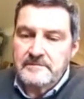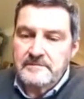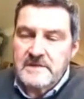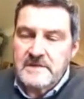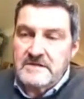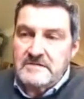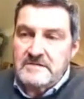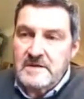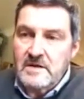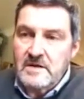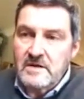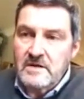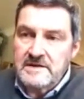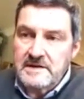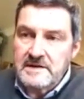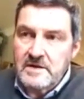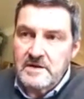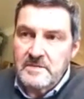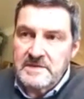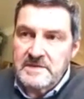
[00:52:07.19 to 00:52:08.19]

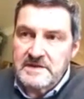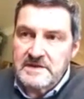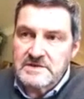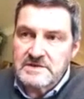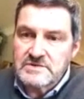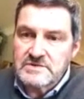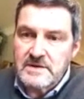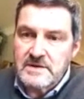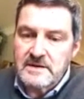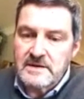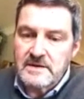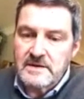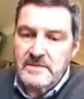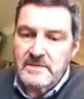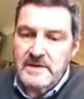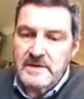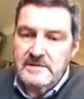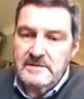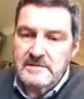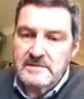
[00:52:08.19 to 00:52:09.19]
decriminalizing homosexuality
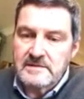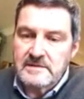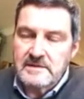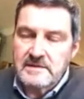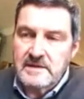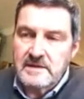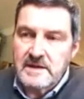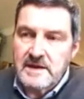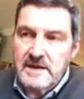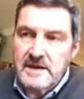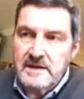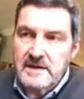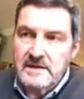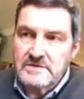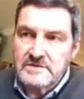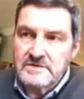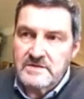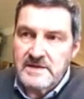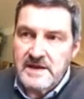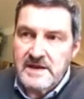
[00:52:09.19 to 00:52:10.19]

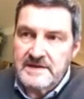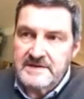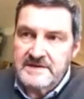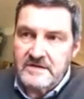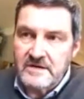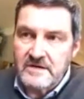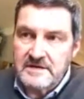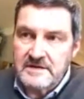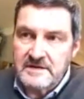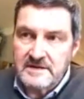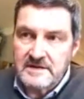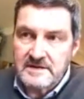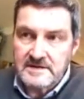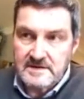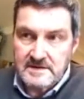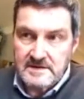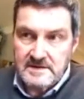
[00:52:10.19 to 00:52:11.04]
during the AIDS crisis?